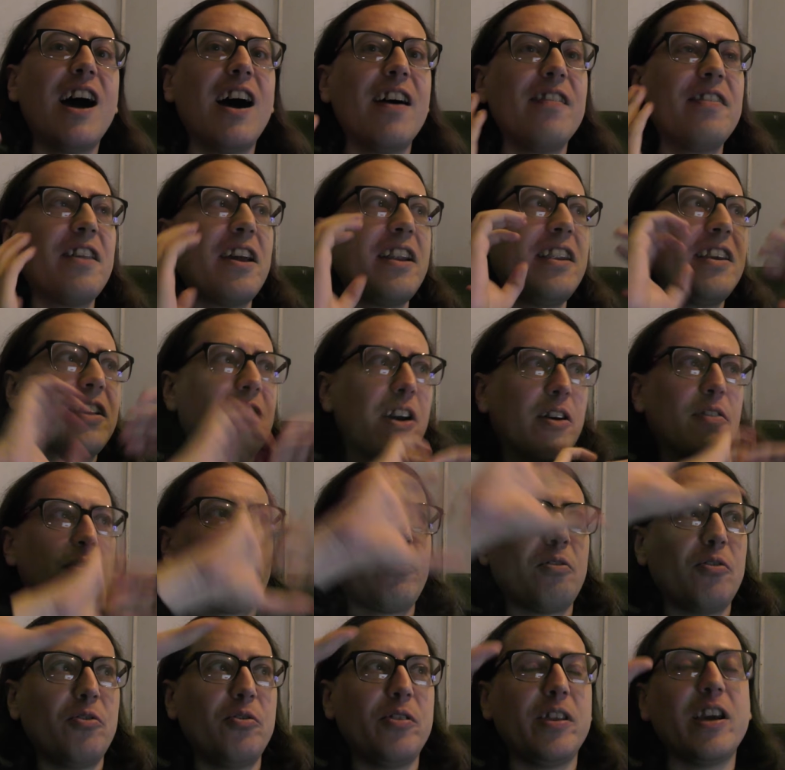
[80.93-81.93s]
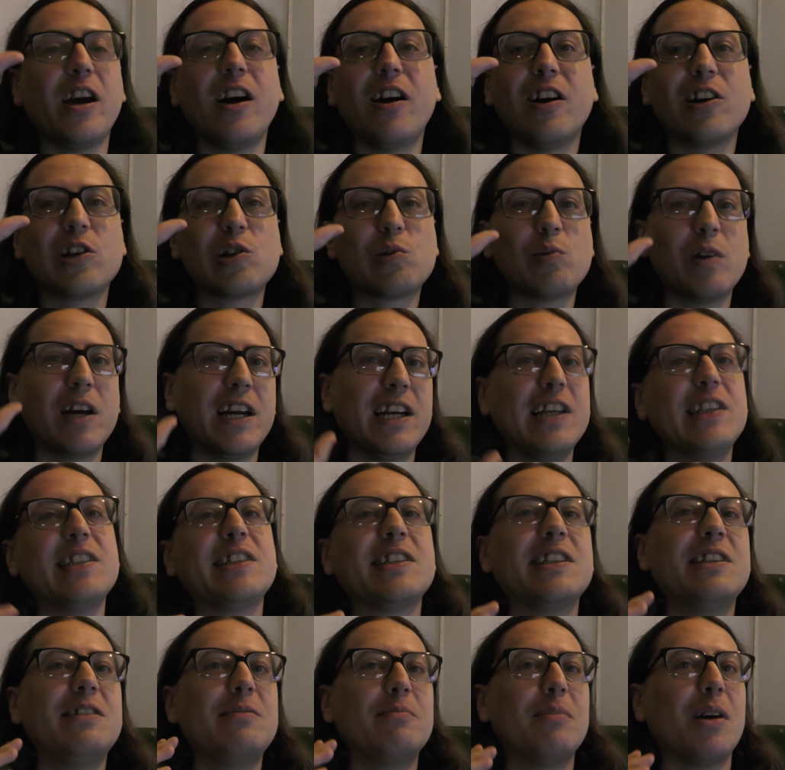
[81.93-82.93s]
And then you go through the
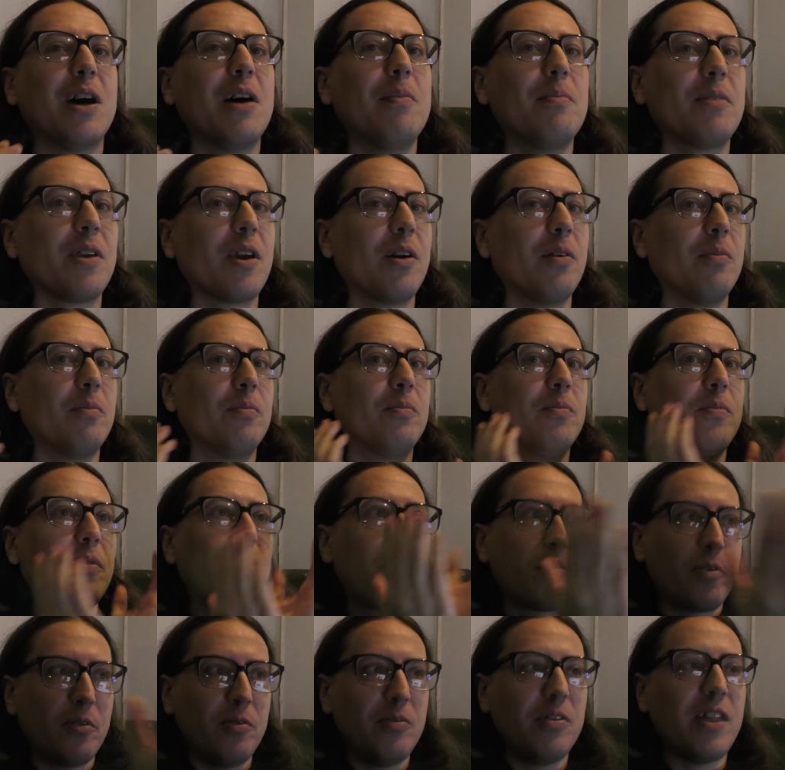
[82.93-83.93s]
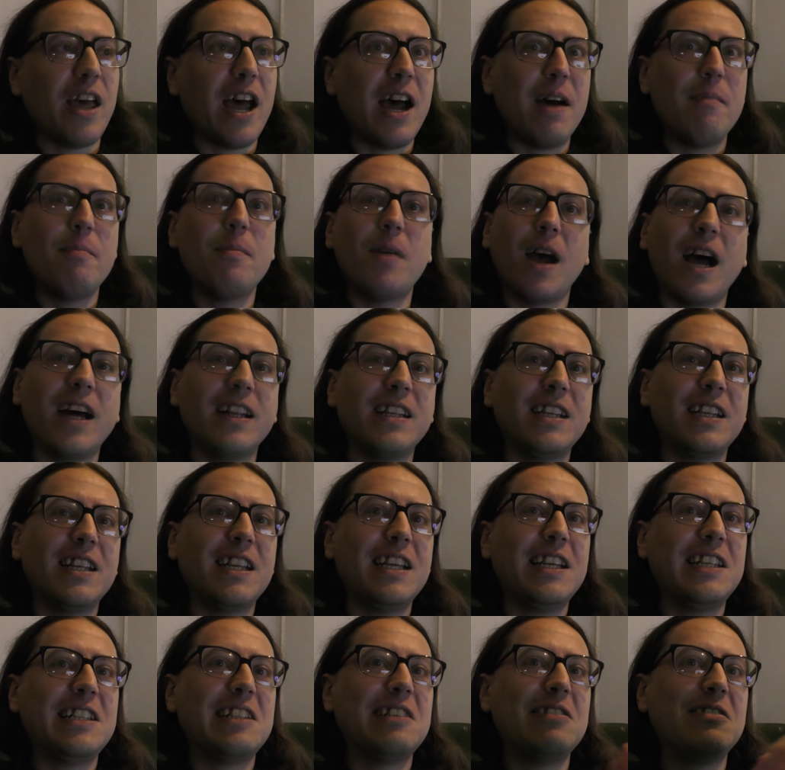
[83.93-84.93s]
archways in Birmingham through them, and
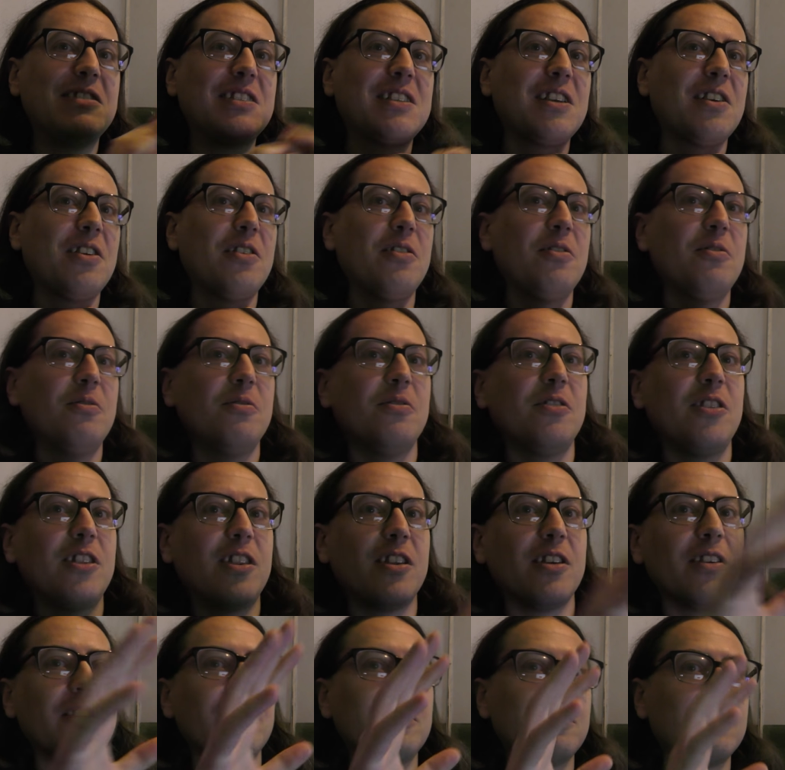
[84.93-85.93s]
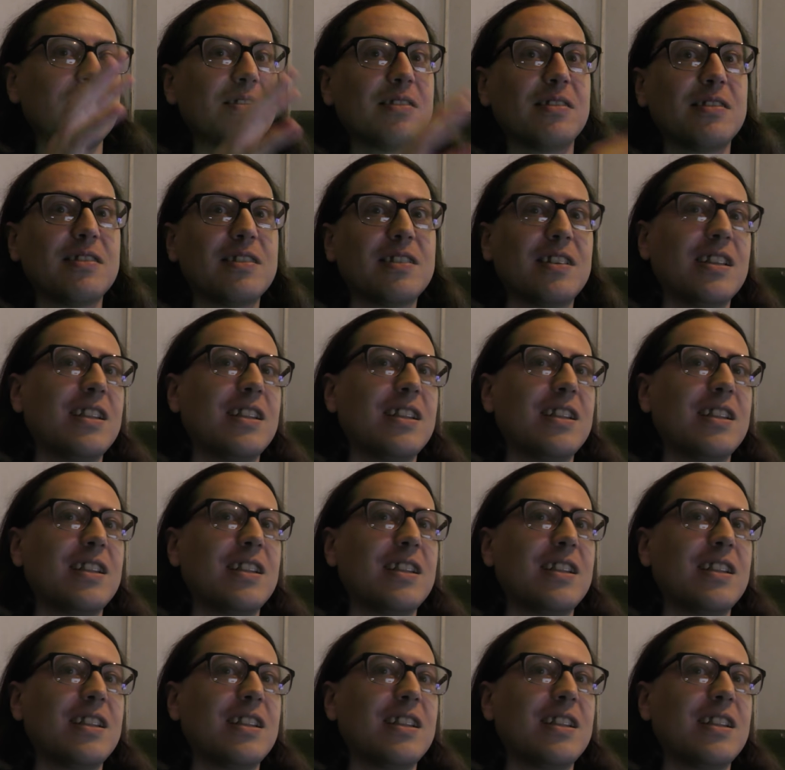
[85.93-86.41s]
it leads you to the